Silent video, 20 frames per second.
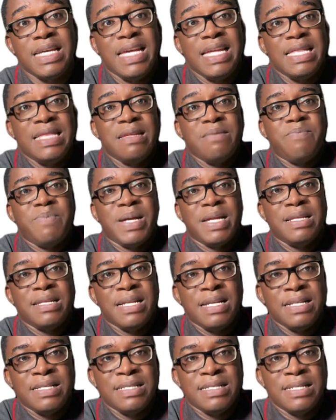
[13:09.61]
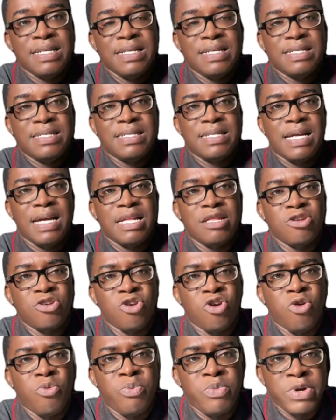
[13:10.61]
independent states
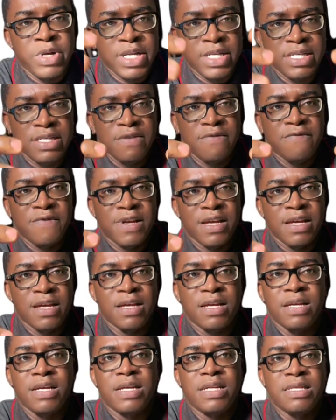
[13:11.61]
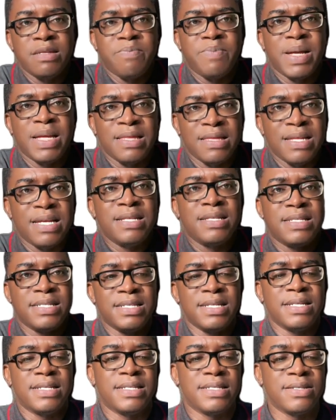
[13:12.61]
and cooperative dependent
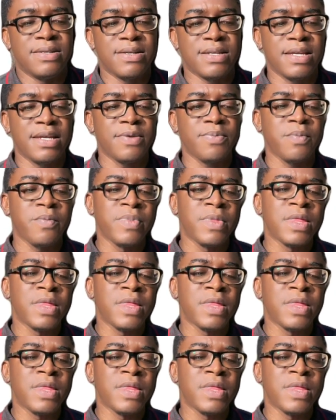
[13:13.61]
states? Okay,